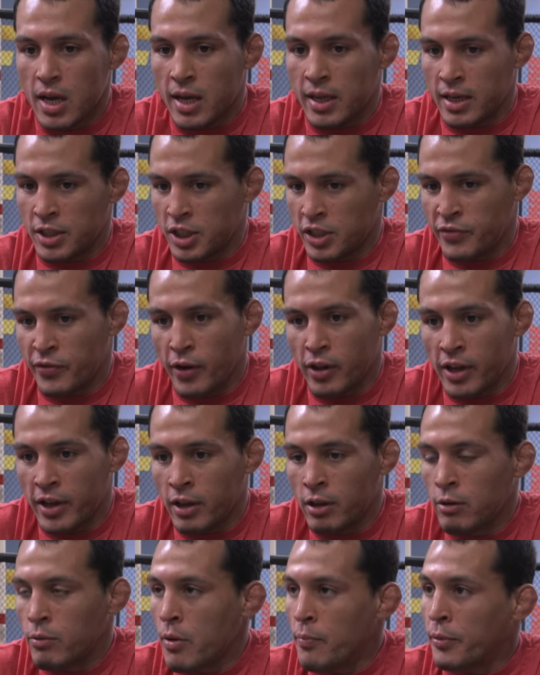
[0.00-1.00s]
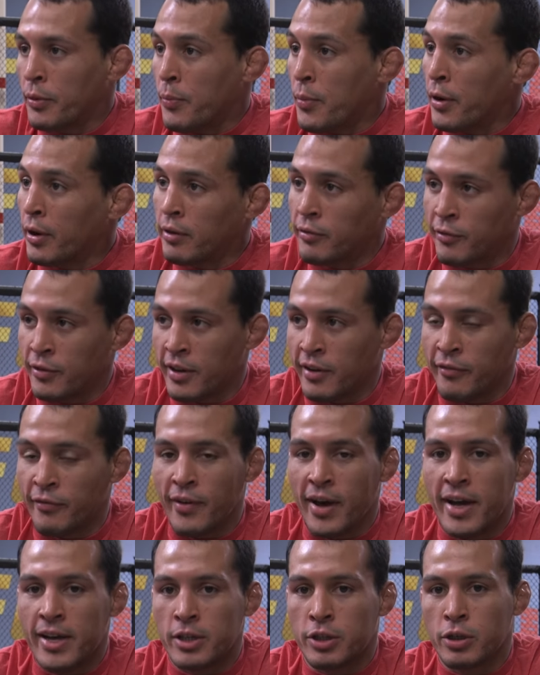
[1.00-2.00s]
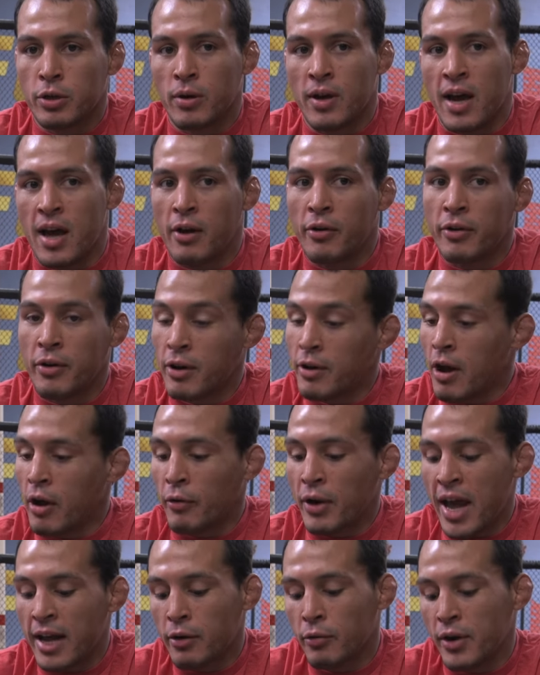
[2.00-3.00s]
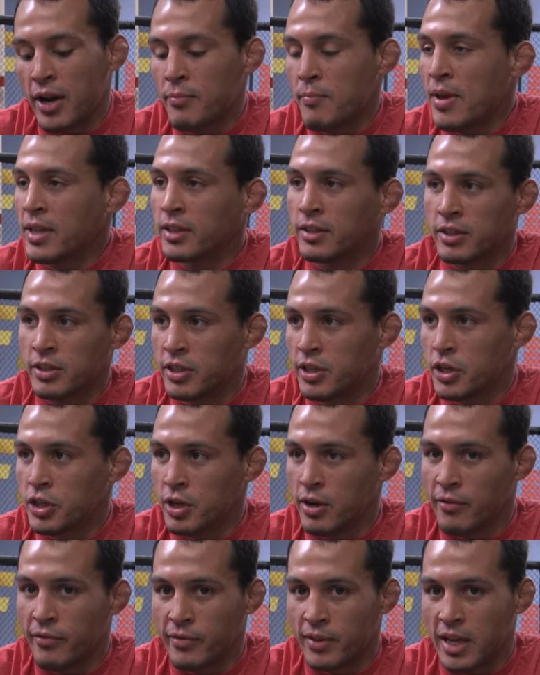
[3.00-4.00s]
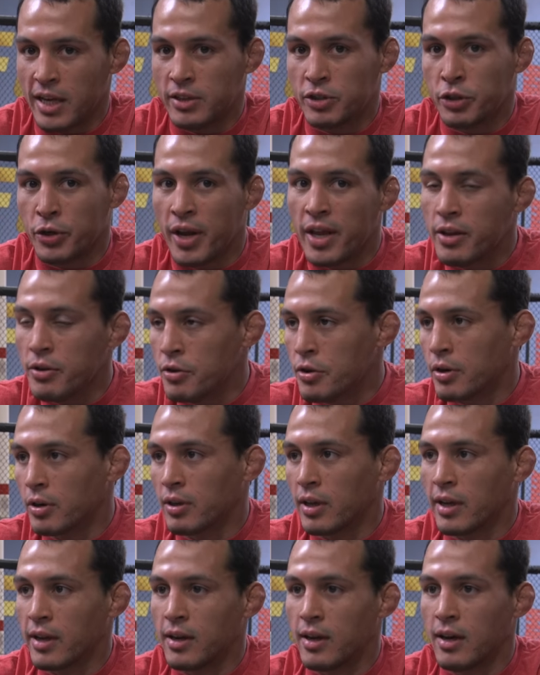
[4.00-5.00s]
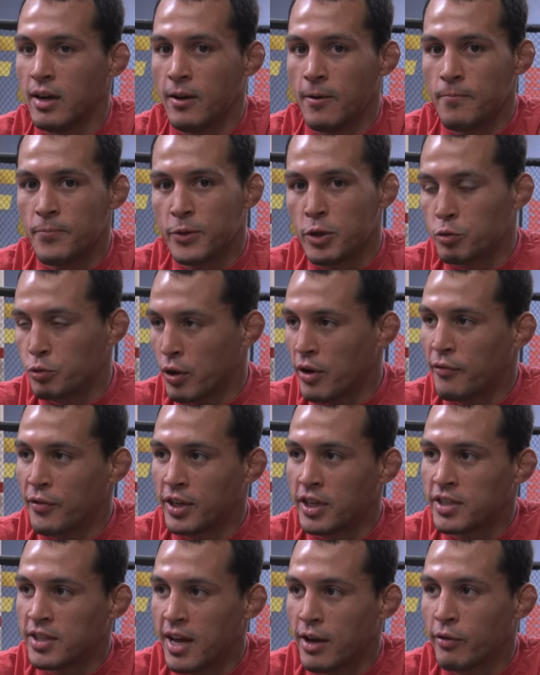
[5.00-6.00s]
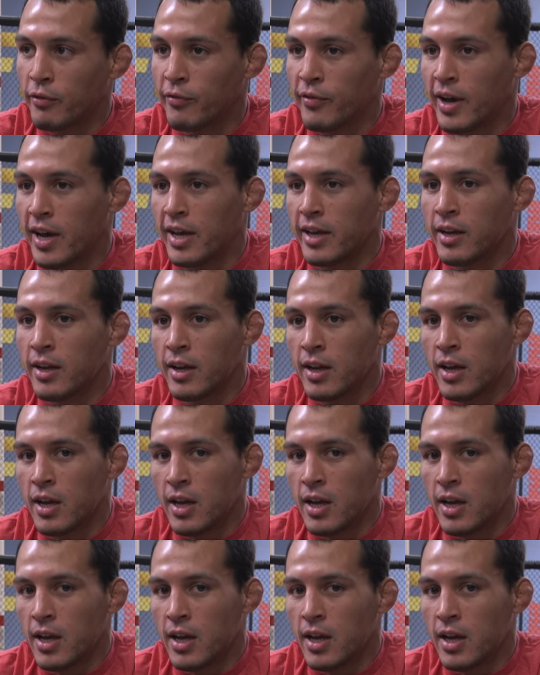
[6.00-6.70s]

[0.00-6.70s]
And I just felt like a little unprepared for that fight. So I had already made the decision of like train here, like to train for this title fight.